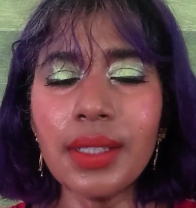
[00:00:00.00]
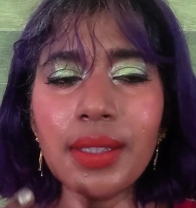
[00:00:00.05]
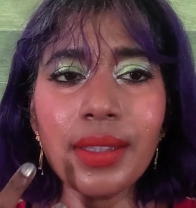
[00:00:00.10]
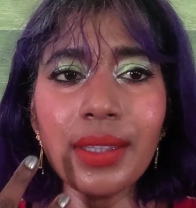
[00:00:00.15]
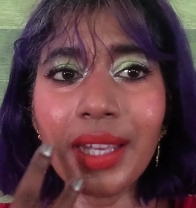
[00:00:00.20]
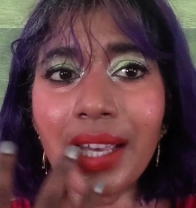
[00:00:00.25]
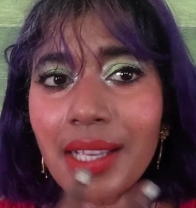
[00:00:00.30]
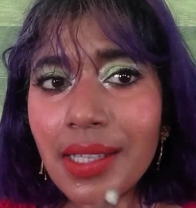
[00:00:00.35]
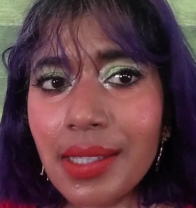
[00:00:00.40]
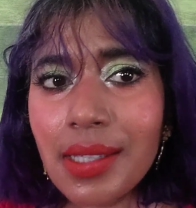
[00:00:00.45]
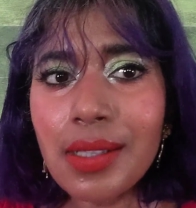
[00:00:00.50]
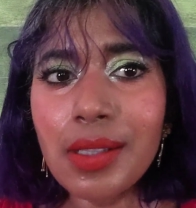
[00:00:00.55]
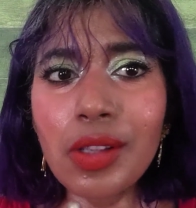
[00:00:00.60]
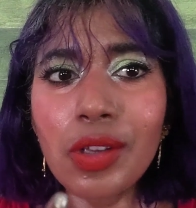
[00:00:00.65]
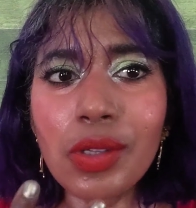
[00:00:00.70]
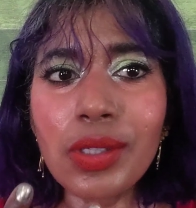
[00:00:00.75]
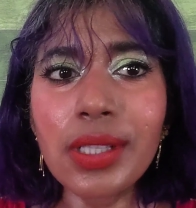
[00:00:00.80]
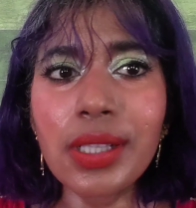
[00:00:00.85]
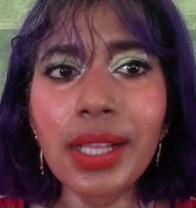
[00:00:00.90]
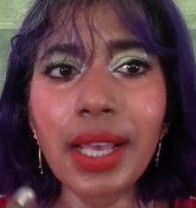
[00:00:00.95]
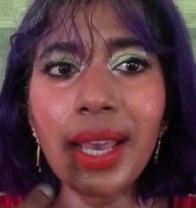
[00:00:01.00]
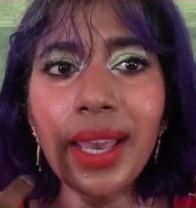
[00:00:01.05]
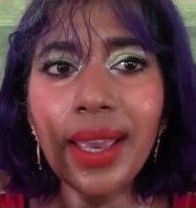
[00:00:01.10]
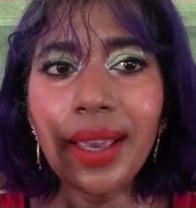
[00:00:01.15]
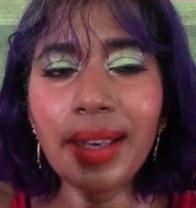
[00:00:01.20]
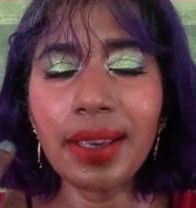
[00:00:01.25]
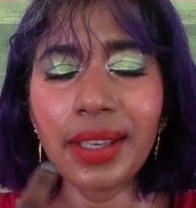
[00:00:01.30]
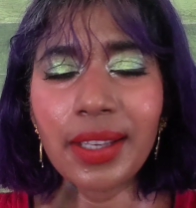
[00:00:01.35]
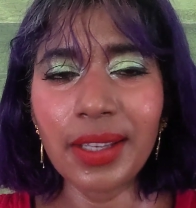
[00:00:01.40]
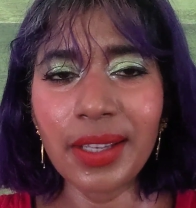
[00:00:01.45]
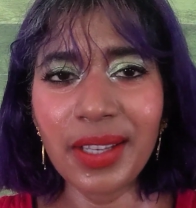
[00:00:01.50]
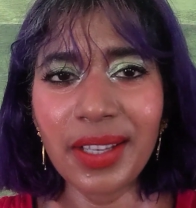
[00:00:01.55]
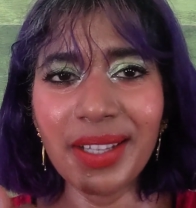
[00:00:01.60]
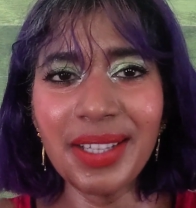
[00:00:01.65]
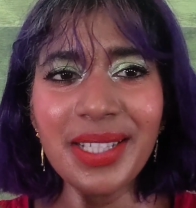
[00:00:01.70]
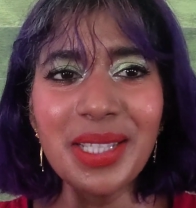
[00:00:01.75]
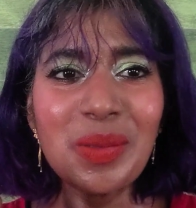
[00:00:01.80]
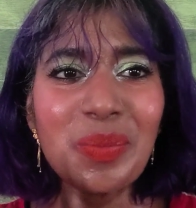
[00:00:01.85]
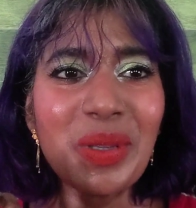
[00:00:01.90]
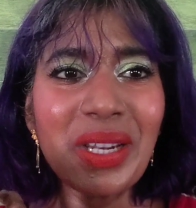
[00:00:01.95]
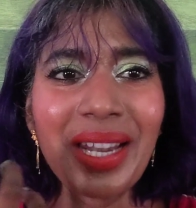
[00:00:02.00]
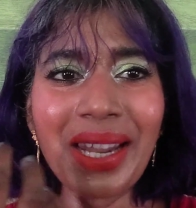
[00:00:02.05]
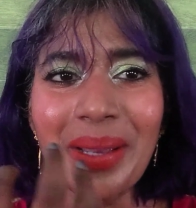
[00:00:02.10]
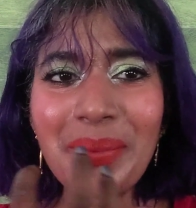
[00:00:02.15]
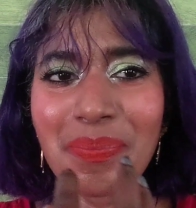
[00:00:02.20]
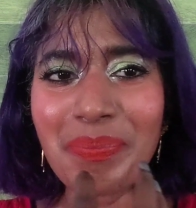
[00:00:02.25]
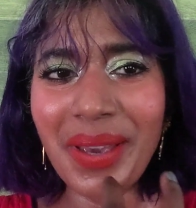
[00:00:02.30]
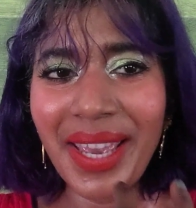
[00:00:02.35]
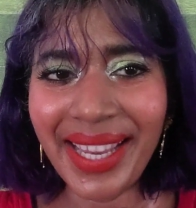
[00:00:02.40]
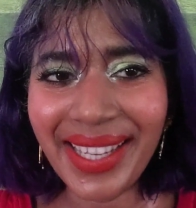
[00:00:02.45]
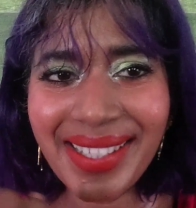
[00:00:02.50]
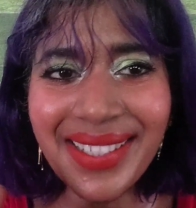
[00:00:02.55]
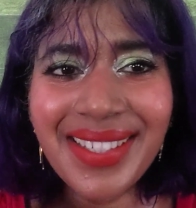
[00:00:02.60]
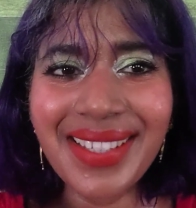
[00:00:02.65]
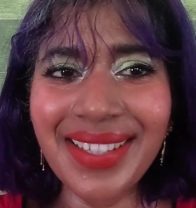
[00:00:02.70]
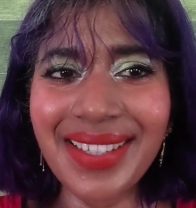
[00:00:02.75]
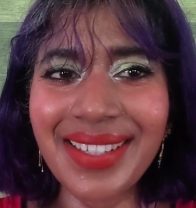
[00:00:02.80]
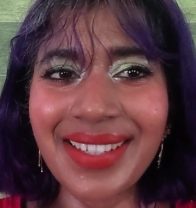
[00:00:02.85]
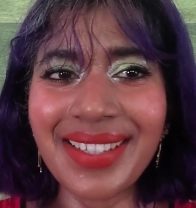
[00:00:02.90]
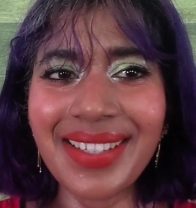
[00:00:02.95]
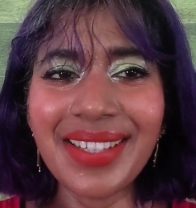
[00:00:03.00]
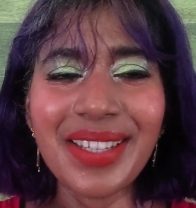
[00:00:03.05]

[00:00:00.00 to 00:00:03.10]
this looks like it's been like painted.